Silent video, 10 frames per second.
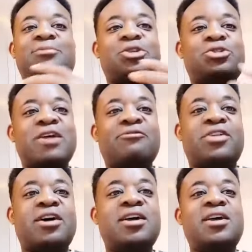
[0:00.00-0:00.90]

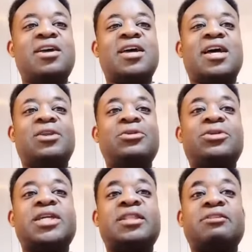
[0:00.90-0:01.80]
Trevor
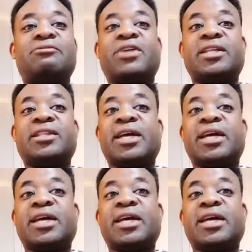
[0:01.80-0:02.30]
looked at the fact